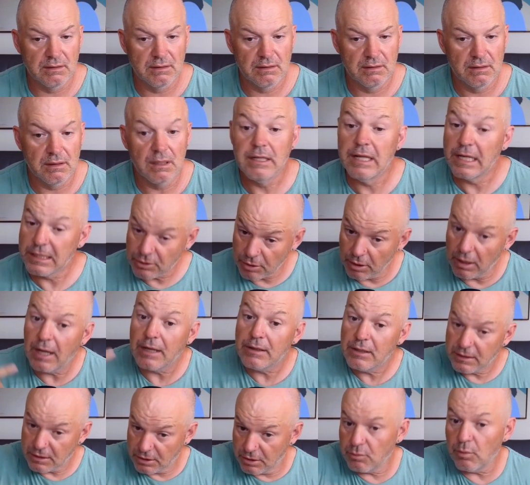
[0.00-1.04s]
That's what
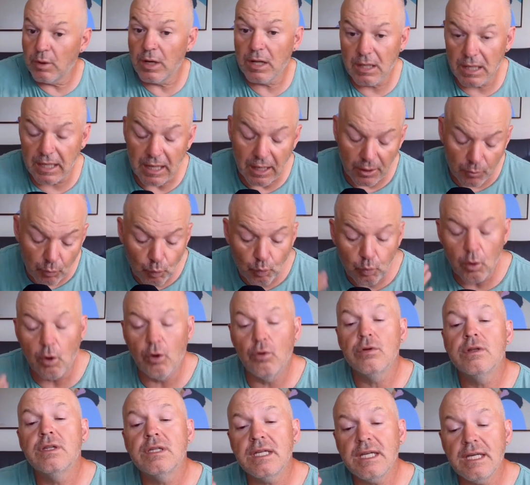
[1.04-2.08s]
I did as well. Like, I
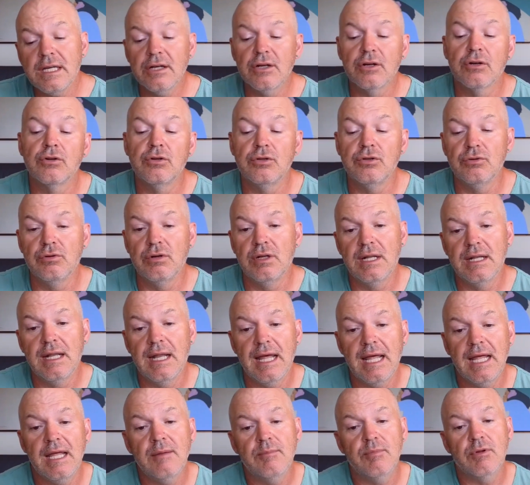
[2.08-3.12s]
won't hear you
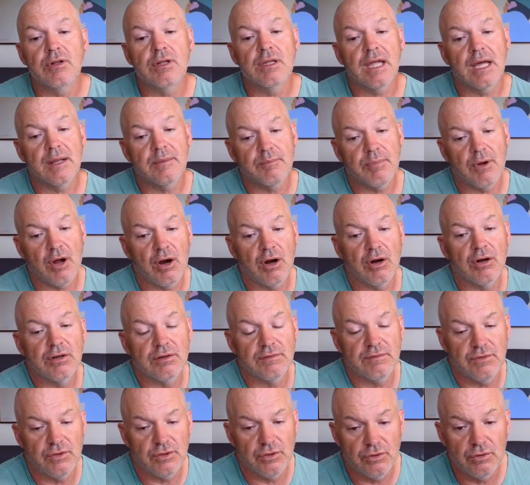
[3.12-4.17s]
label that part
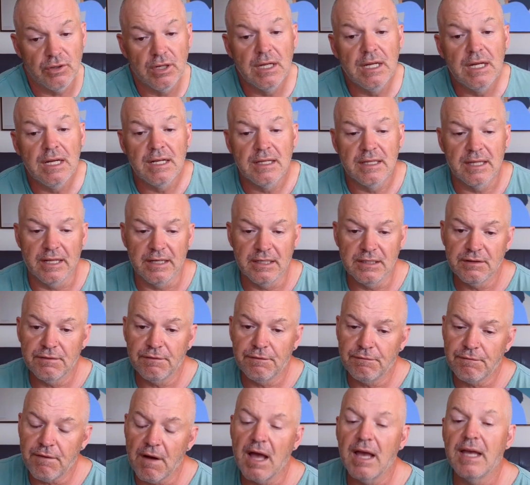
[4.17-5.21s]
of you that is
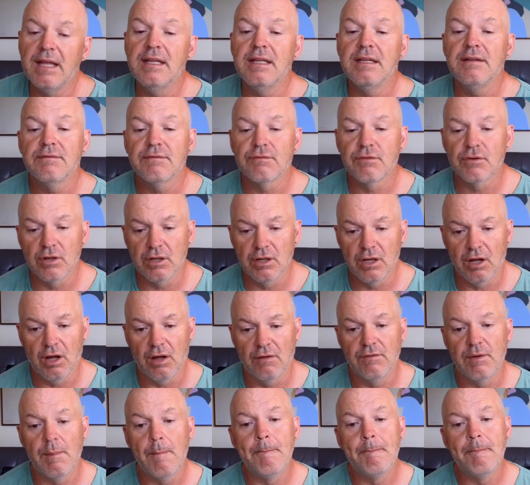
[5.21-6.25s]
fighting for
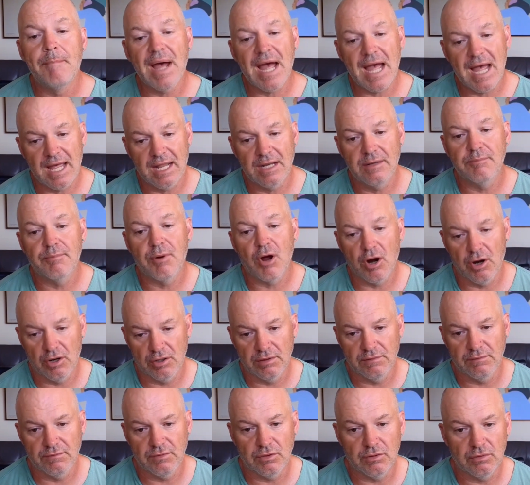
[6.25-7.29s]
love a bad
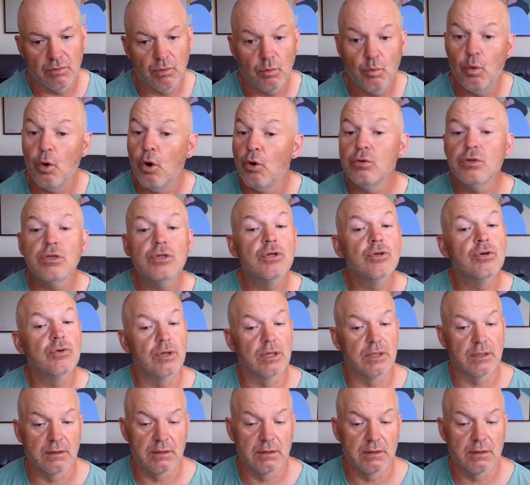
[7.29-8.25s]
part of you. Won't do it.